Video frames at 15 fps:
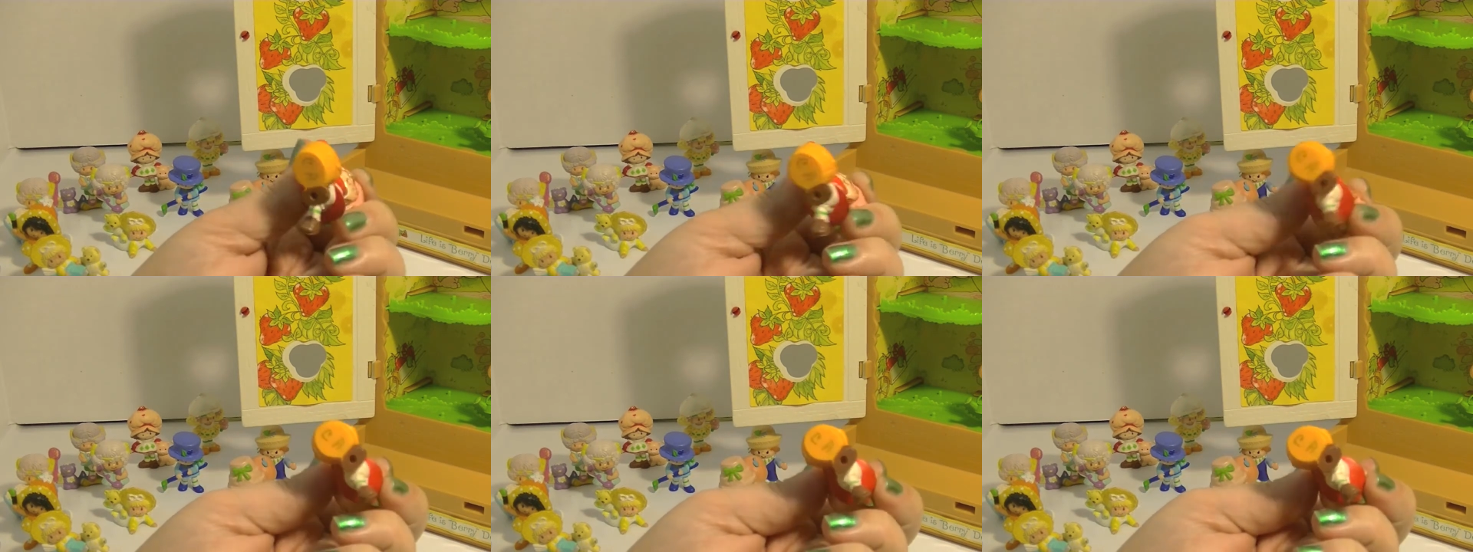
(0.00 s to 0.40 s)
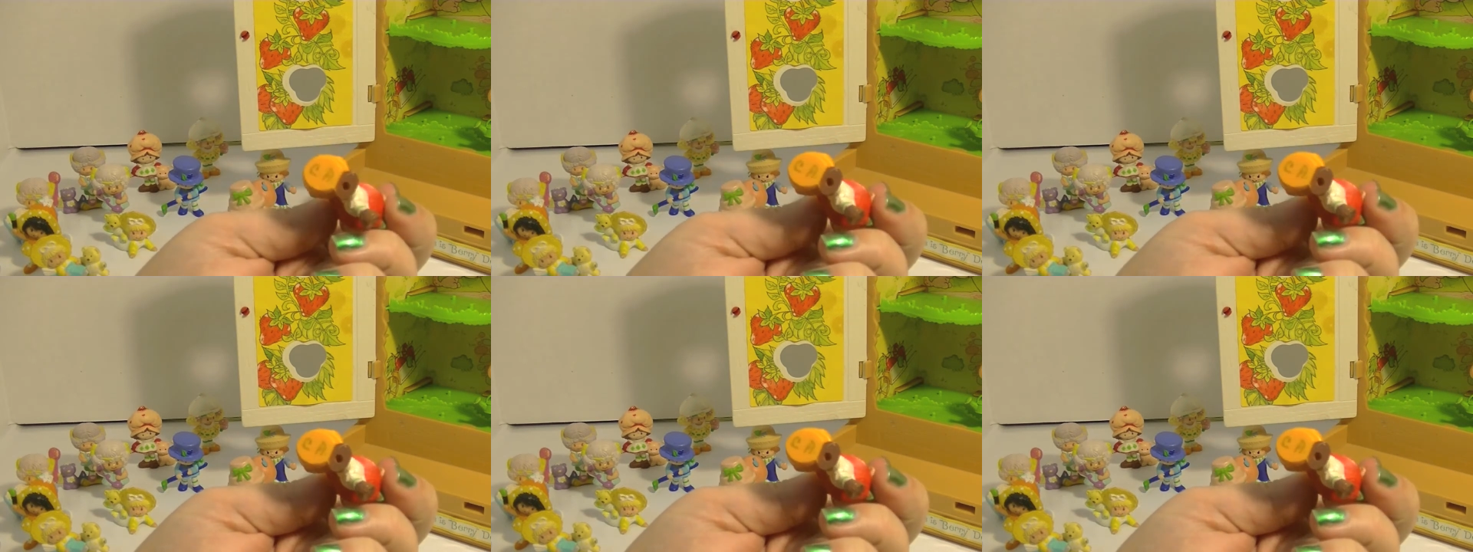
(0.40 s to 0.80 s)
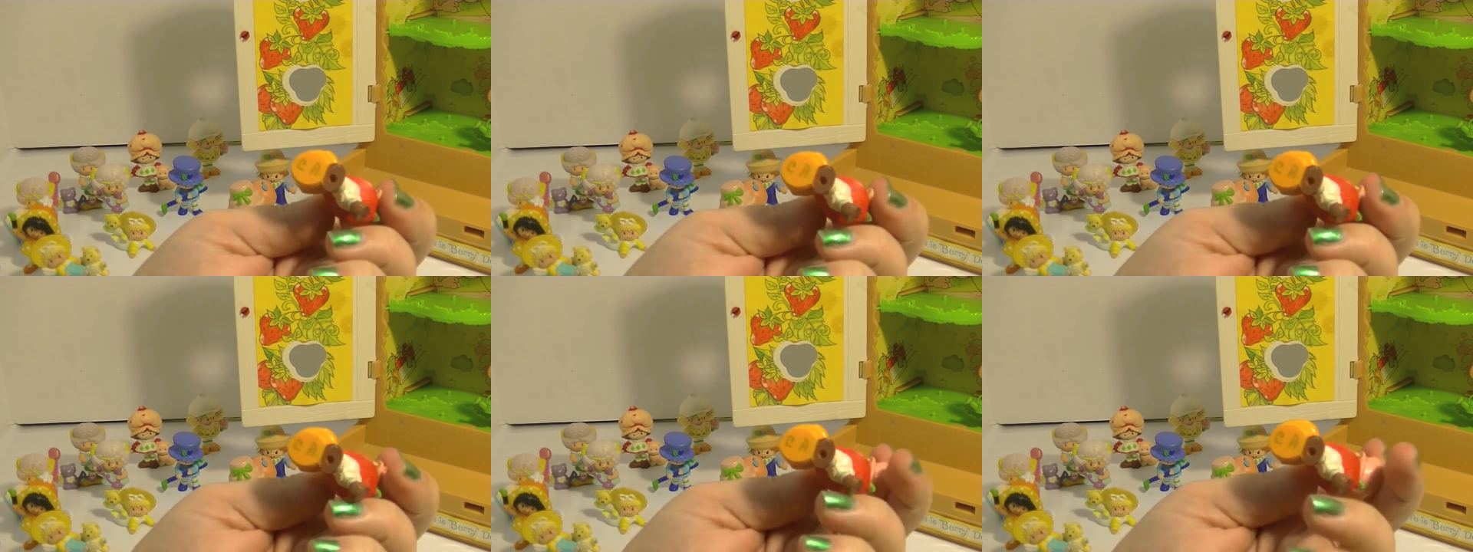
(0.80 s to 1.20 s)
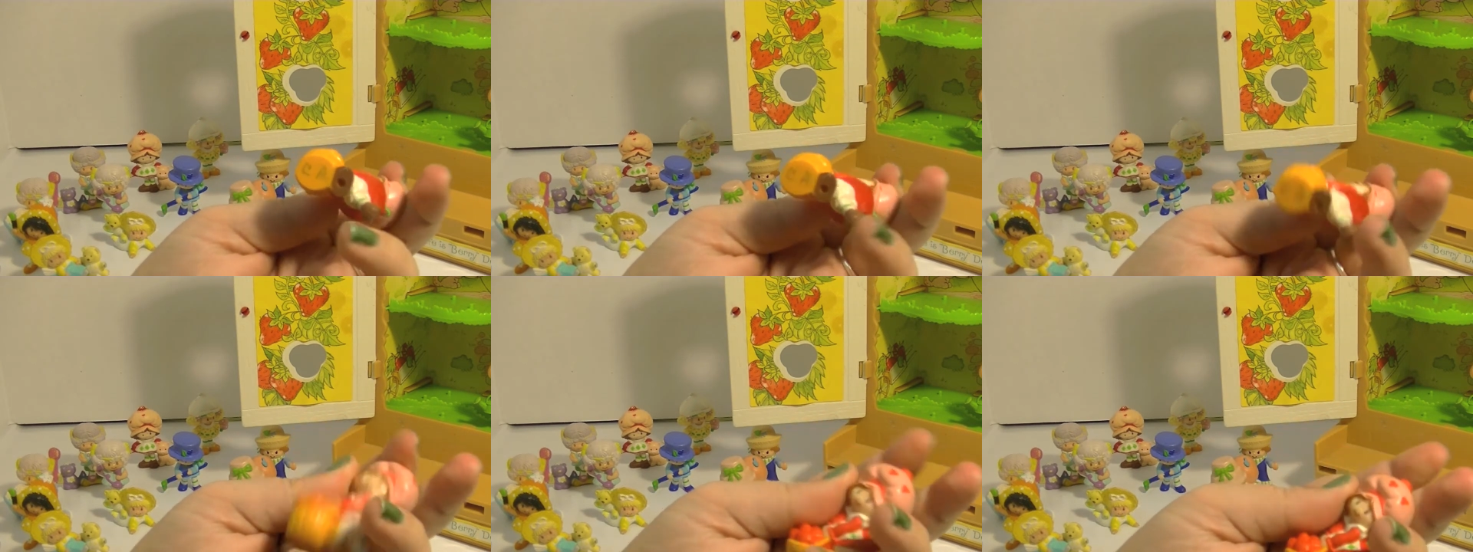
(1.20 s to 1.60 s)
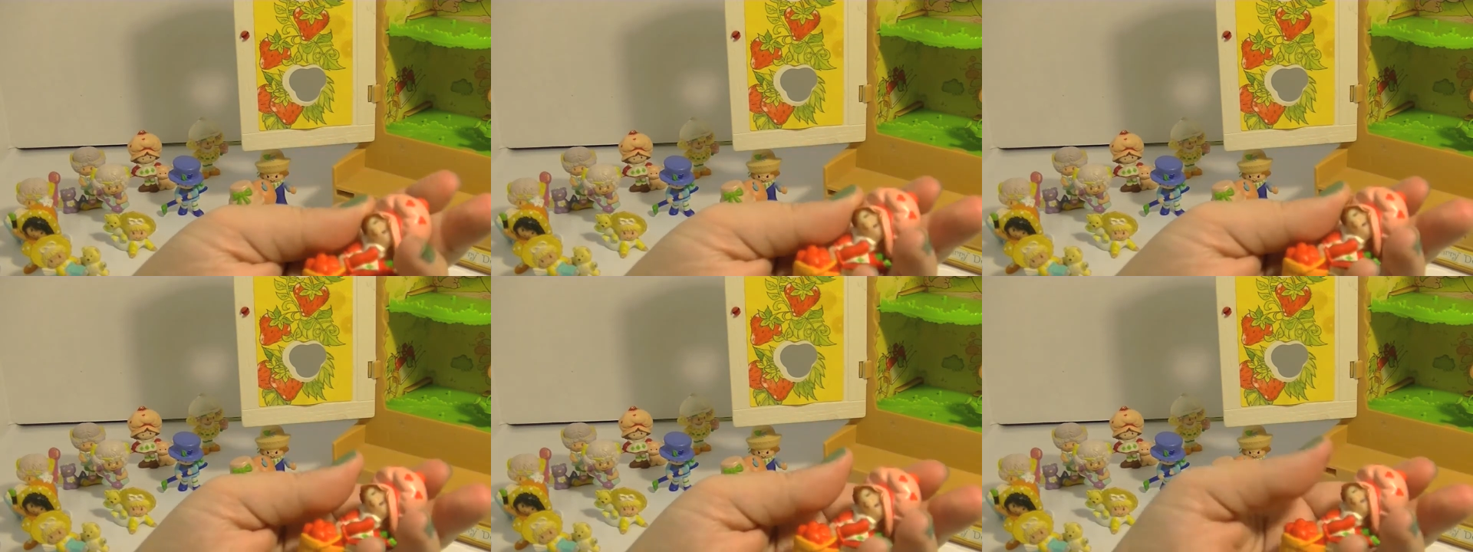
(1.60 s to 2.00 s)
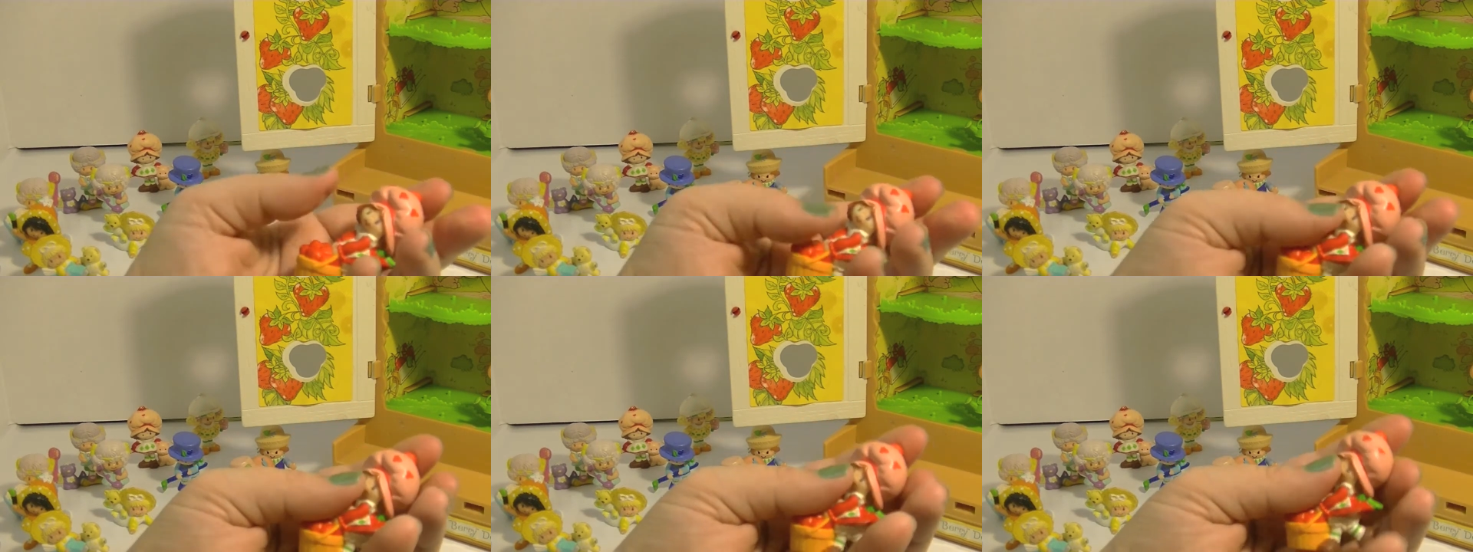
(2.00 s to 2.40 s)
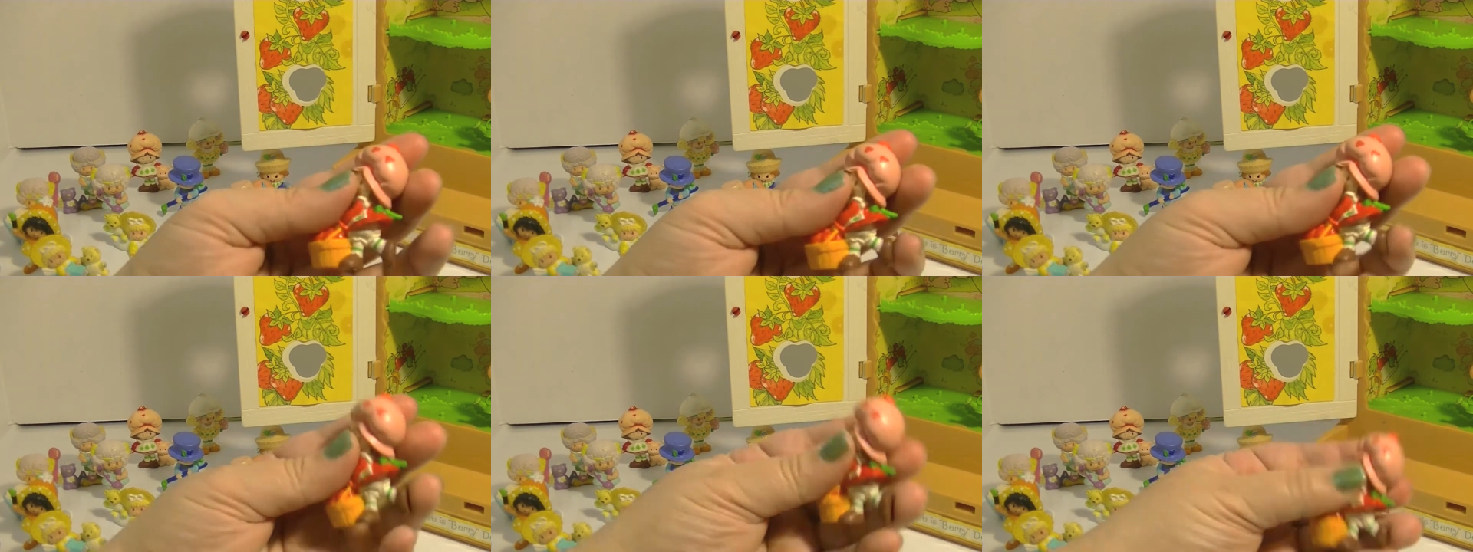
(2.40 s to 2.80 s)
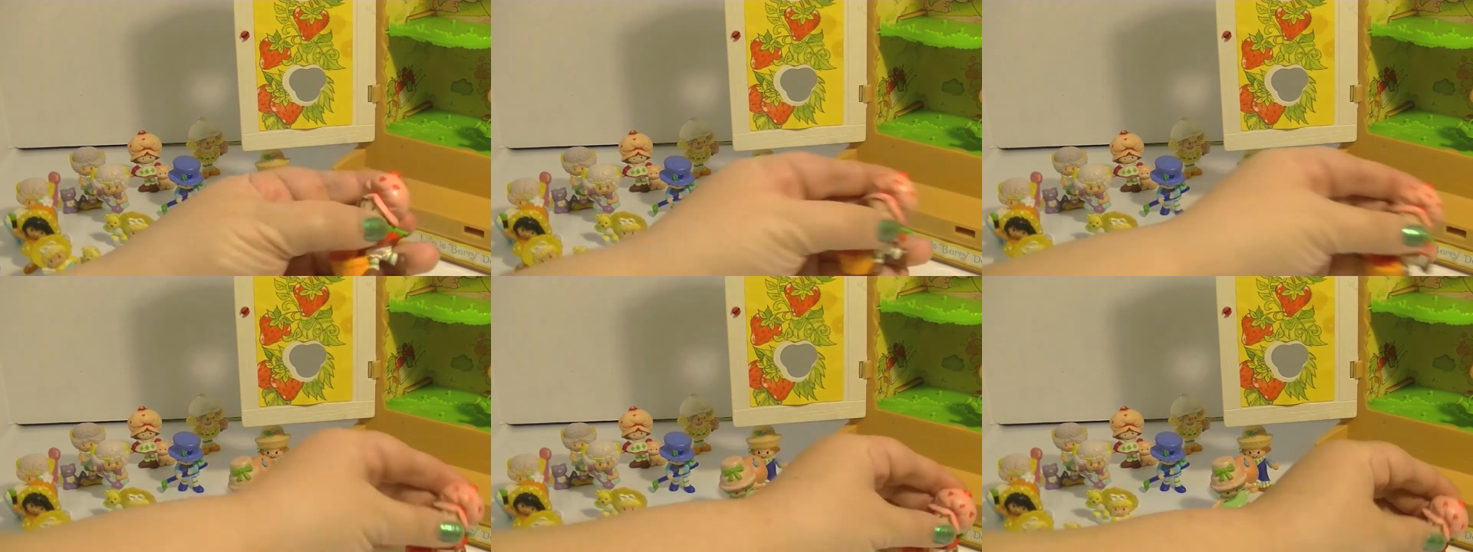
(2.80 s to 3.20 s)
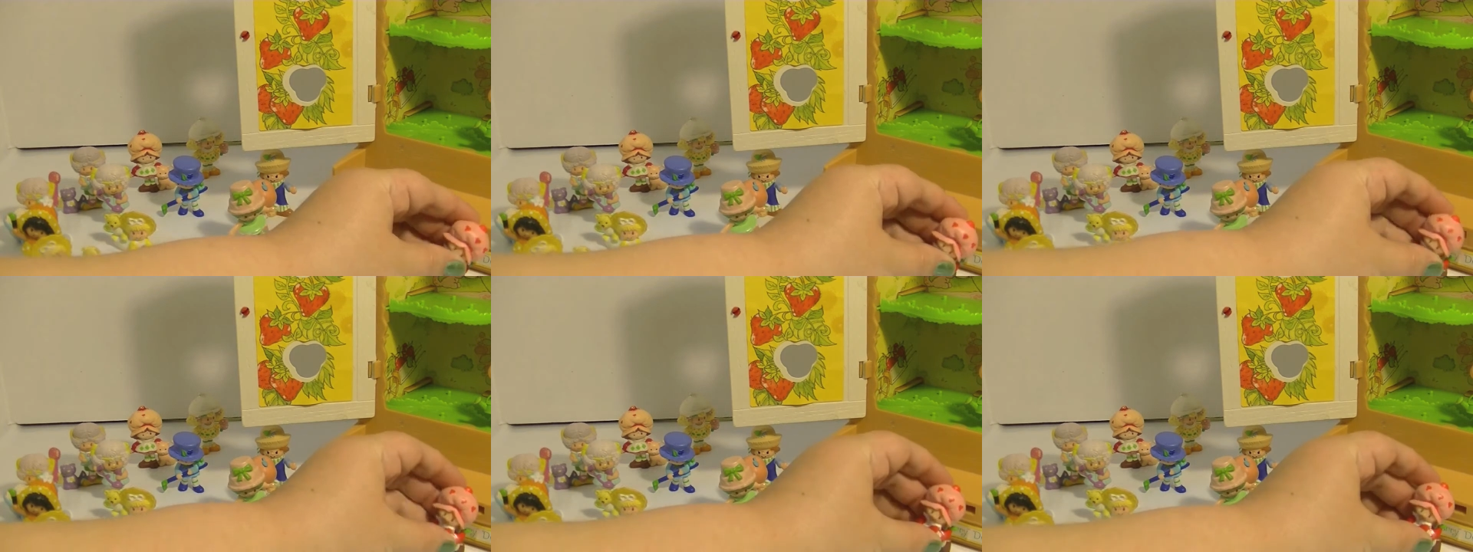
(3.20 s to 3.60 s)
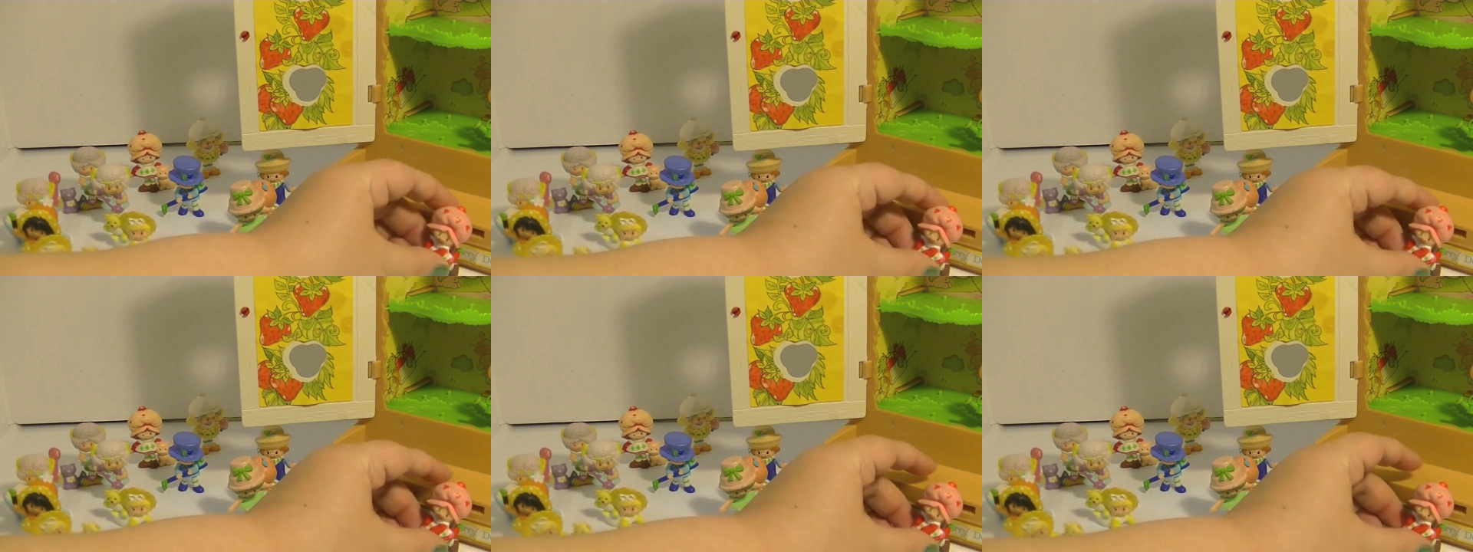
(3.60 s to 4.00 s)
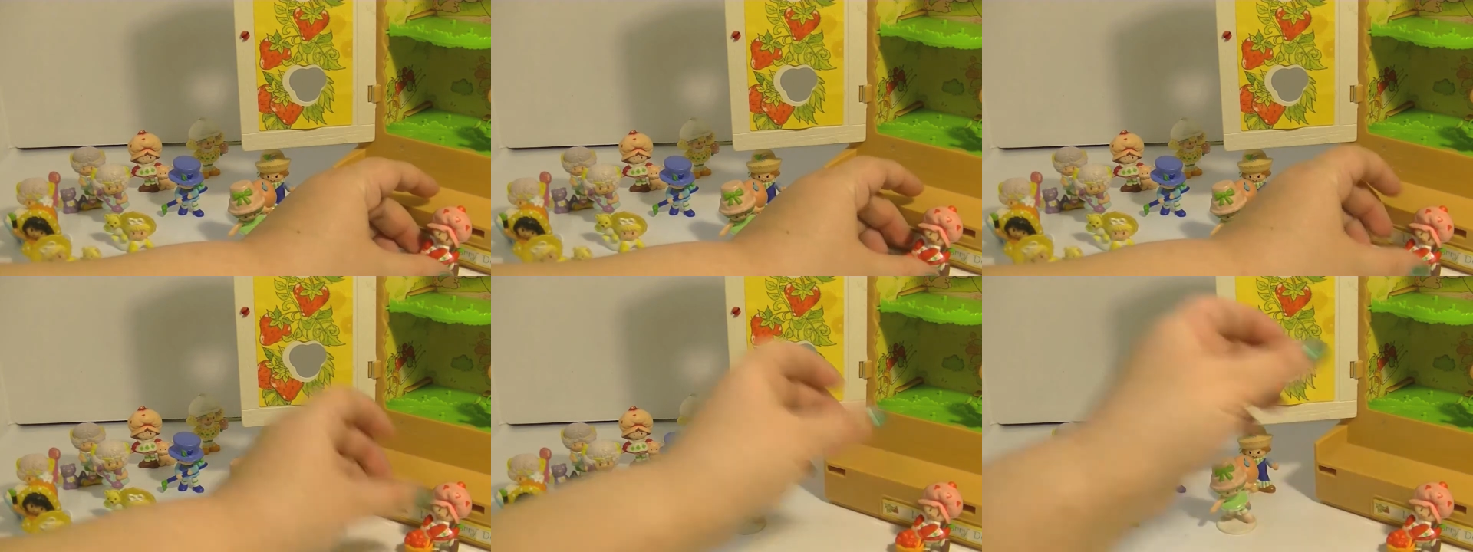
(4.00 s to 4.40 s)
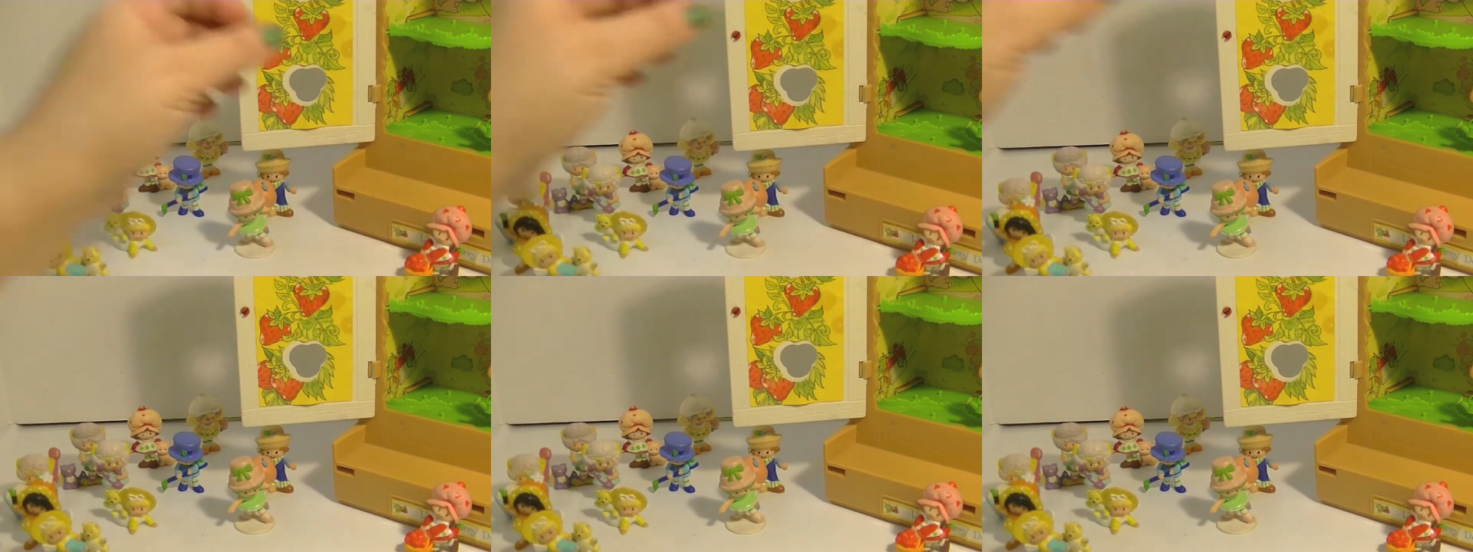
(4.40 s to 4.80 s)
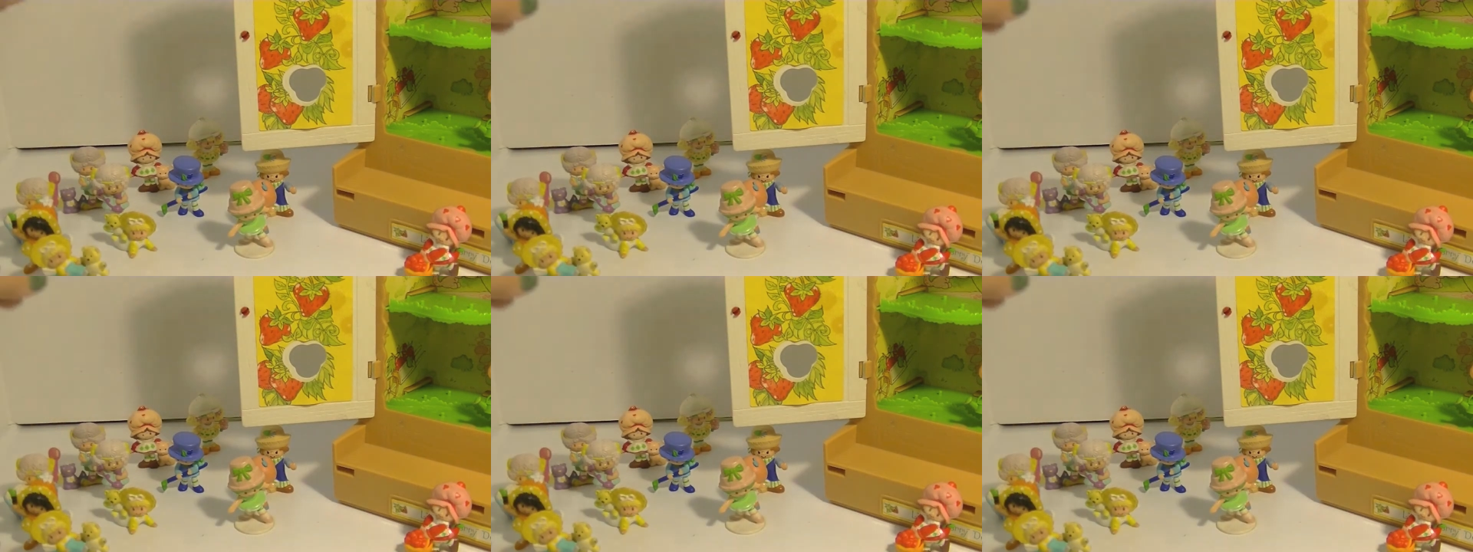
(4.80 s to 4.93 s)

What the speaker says: [unreadable: no face in view]